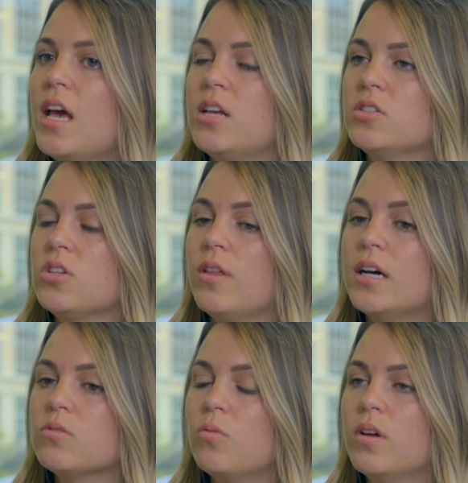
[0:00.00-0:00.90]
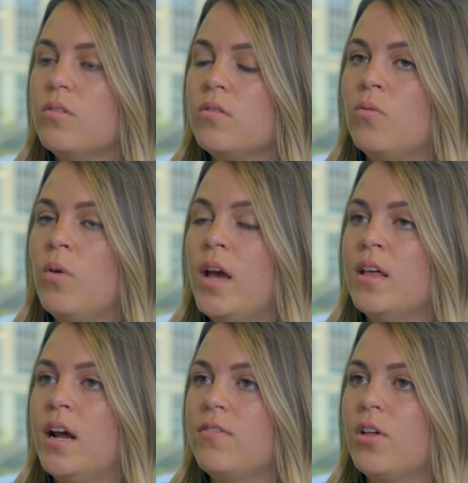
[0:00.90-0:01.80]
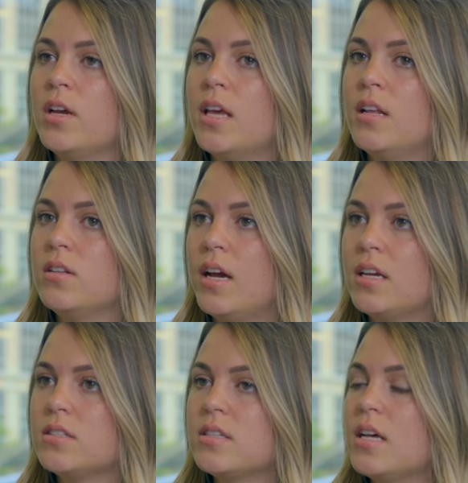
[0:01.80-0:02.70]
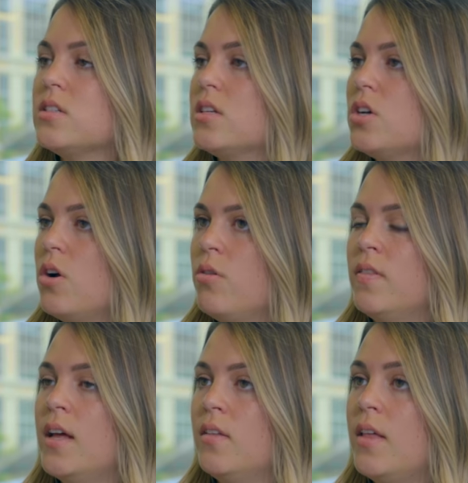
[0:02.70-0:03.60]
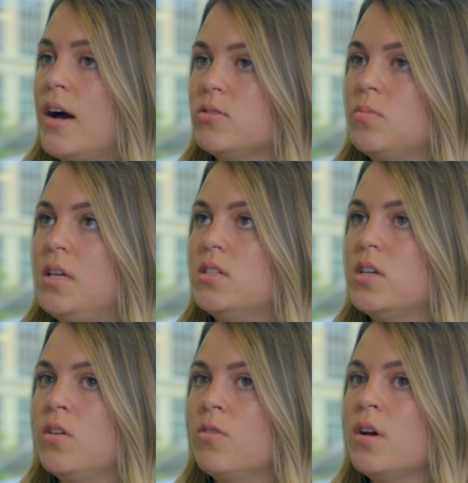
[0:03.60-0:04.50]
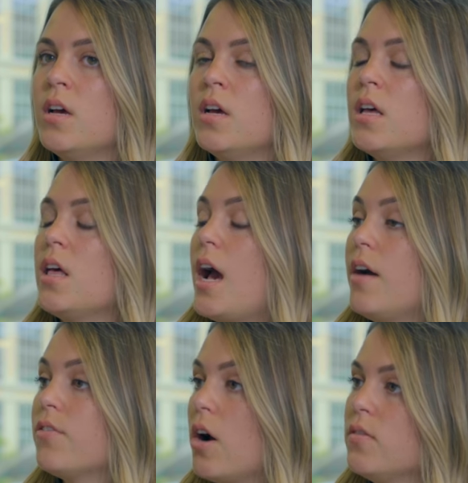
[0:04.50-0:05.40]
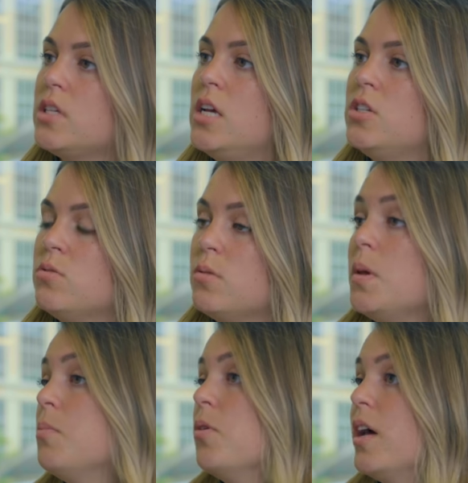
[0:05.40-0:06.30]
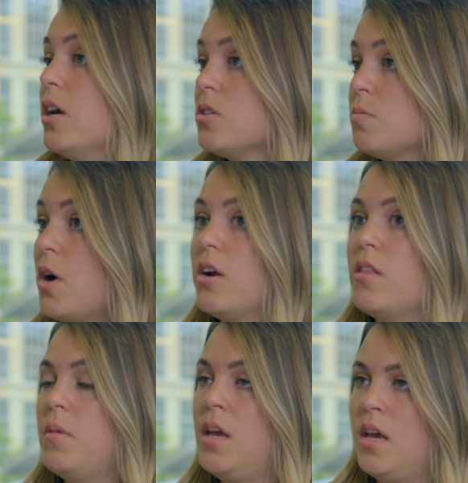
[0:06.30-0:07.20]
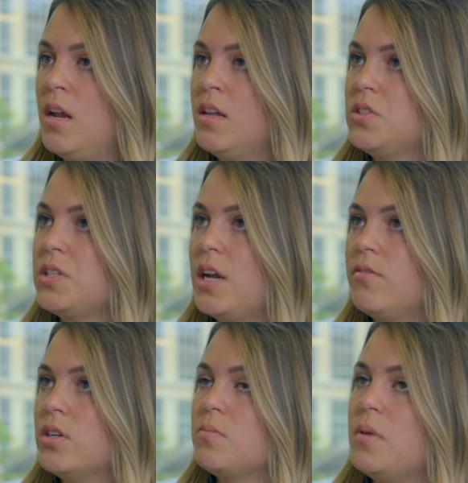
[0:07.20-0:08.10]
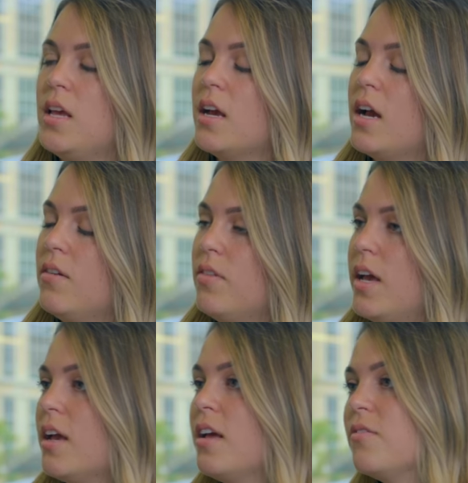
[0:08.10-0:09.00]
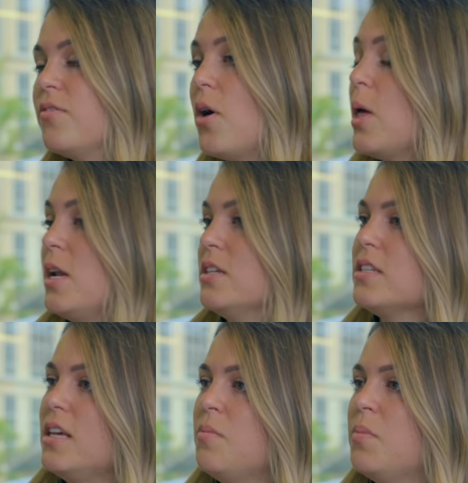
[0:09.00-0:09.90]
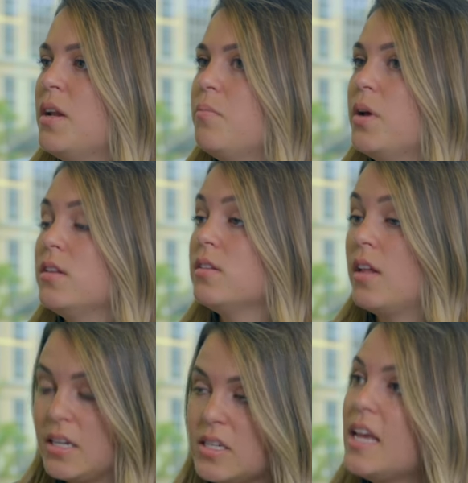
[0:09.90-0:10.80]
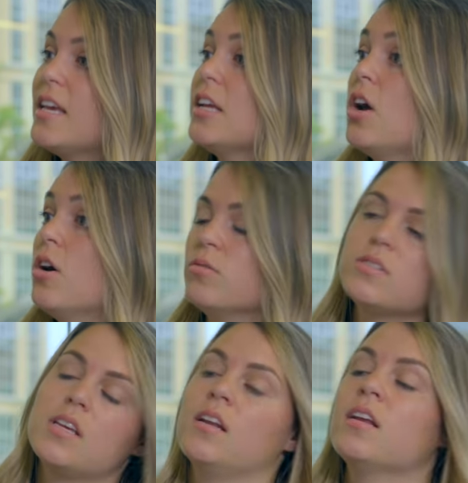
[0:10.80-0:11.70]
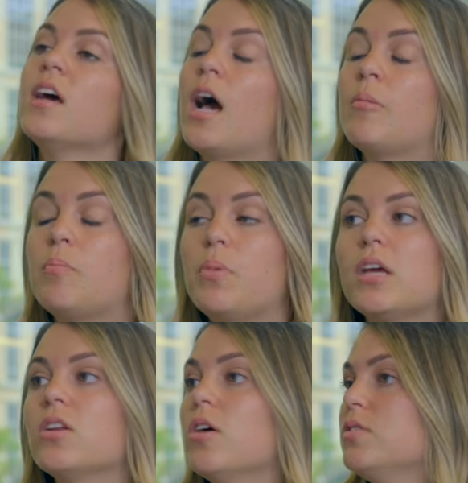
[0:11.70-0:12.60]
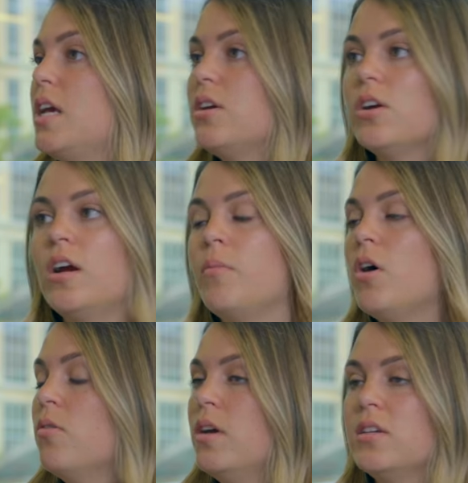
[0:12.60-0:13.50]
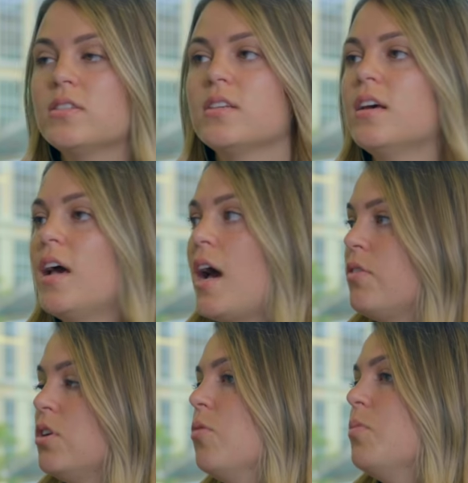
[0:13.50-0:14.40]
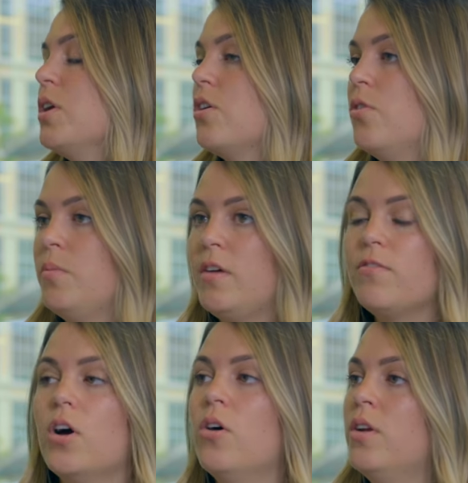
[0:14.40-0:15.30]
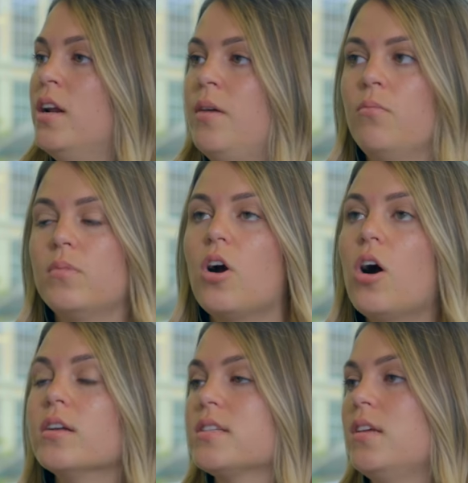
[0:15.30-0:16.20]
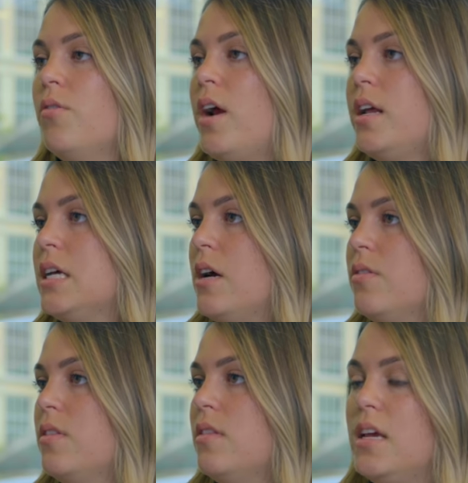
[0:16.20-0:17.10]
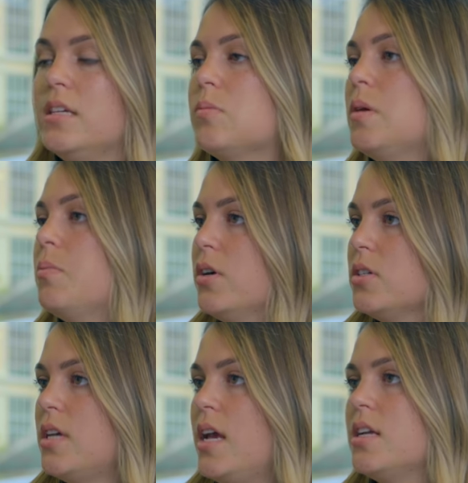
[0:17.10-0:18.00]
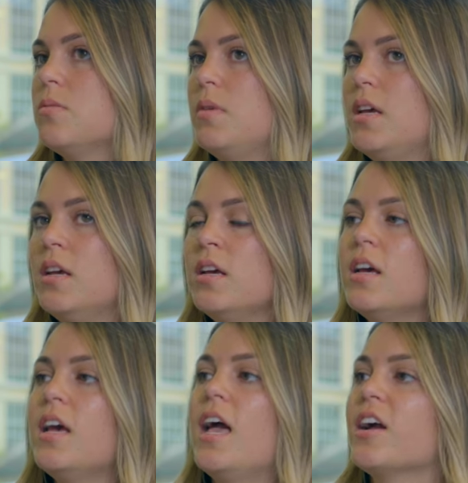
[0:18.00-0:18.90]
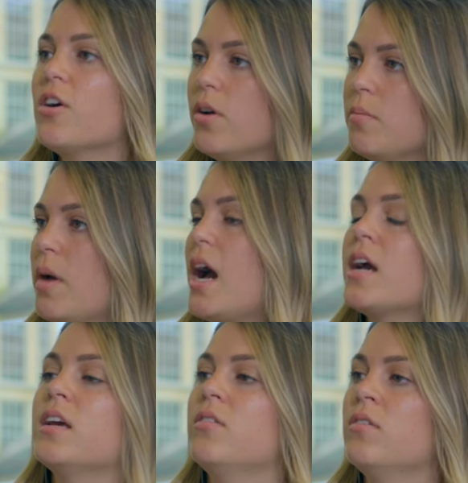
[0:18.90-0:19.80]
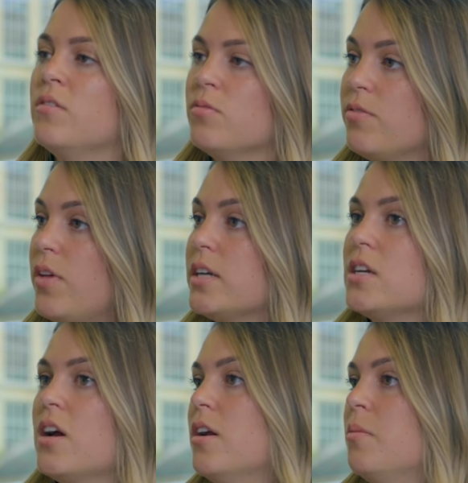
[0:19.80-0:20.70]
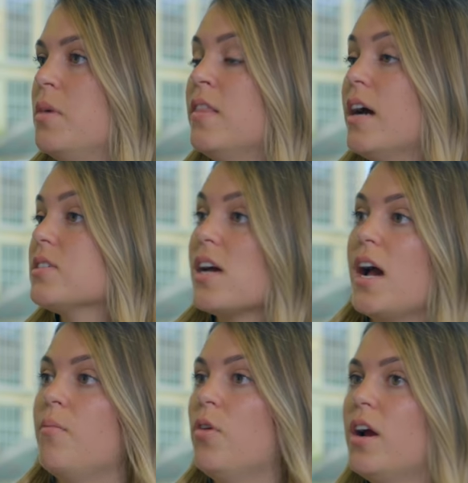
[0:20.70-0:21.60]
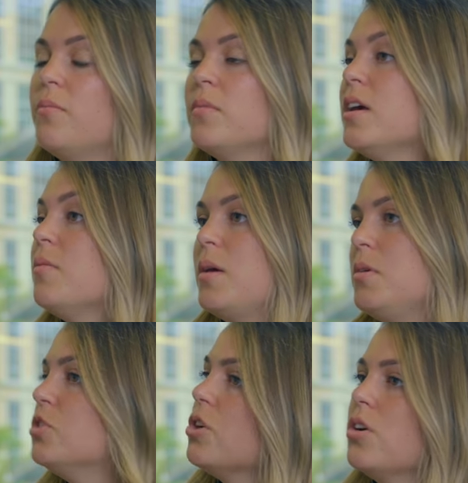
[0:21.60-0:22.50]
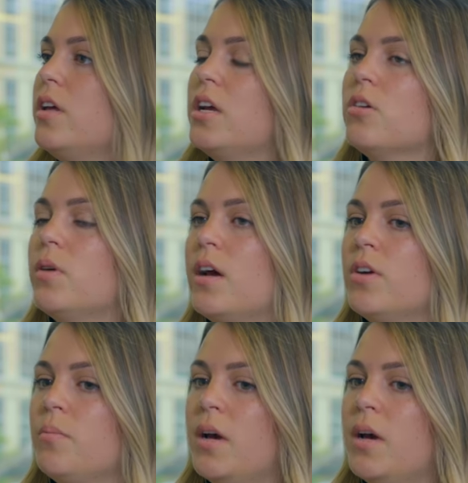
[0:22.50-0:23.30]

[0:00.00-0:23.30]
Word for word: And so that's one way that I feel like it like sets the tone and then allows me to have conversations with people that are smarter than me. And instead of just being kind of like falling asleep and, but like taking notes and I'm a big note taker. I'm always have a notebook or my phone and I'm constantly writing down things people are saying to me and going back and reflecting on them in that time where I'm maybe journaling or whatever.